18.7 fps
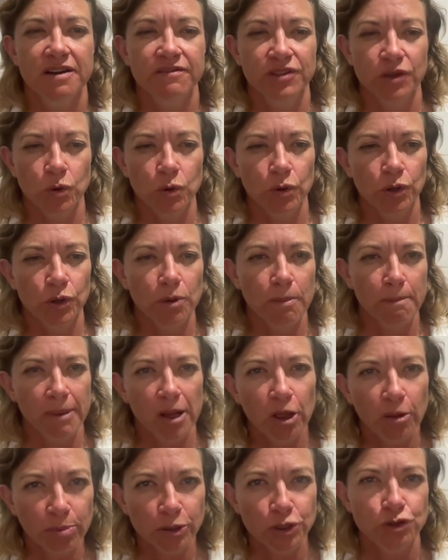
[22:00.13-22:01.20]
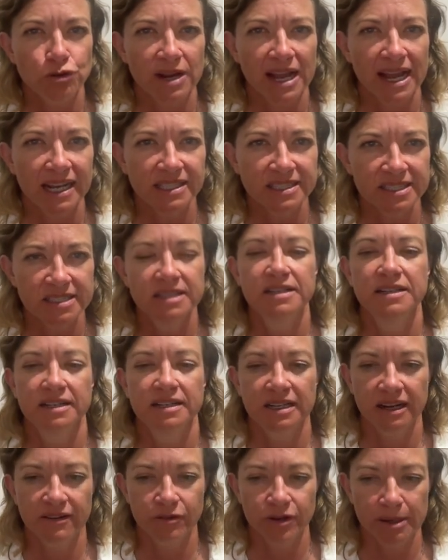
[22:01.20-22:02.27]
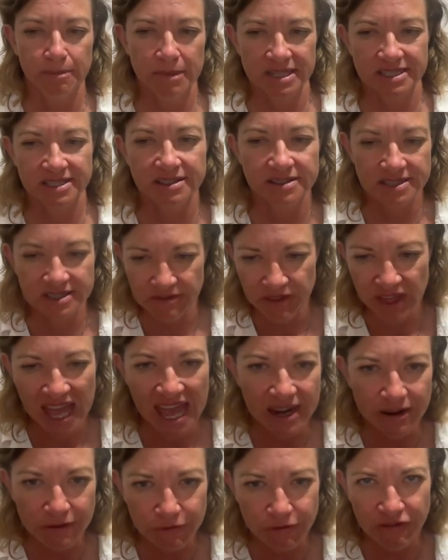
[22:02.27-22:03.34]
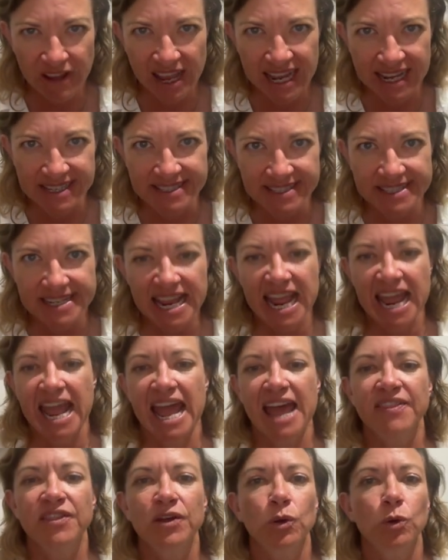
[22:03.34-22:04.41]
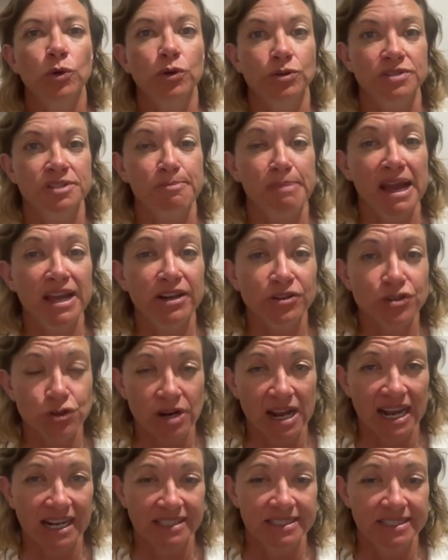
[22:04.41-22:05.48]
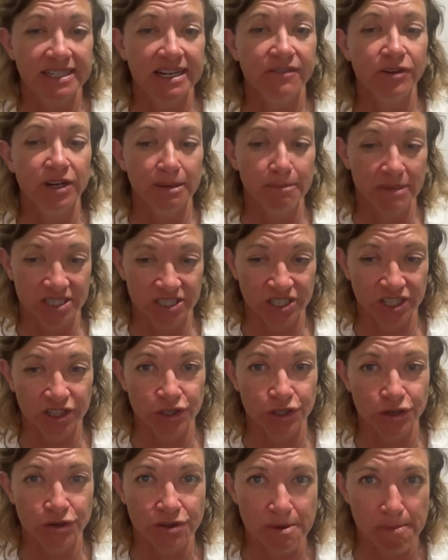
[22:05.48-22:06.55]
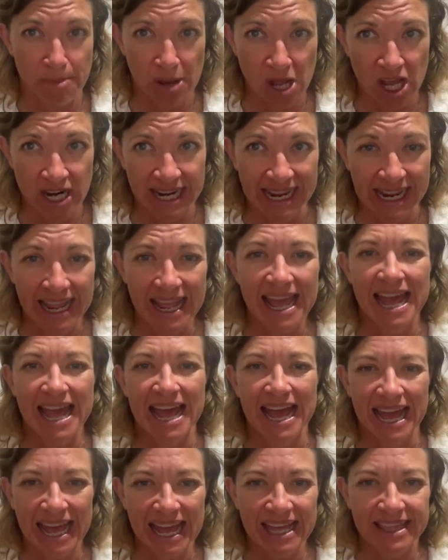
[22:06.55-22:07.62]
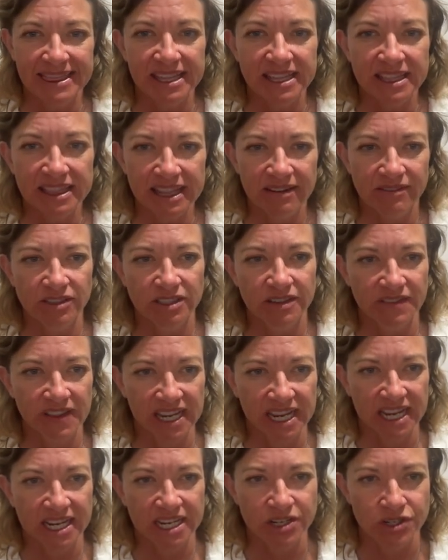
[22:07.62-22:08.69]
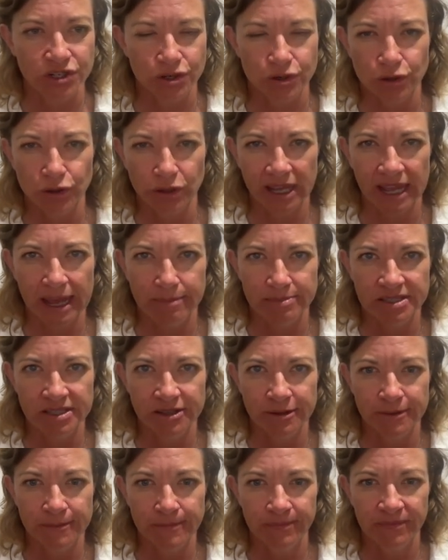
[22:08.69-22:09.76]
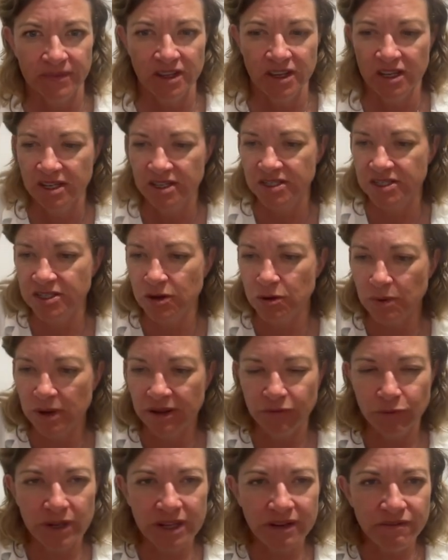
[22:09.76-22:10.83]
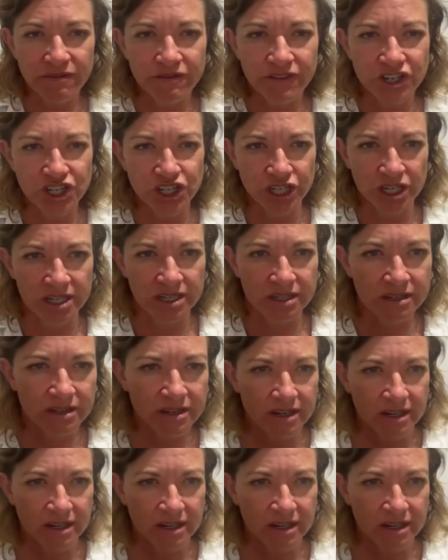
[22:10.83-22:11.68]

the cortical bulbar tract governing muscles of the head and face, and the corticospinal tract governing musculature of the body at the level of the internal capsule. So if we envision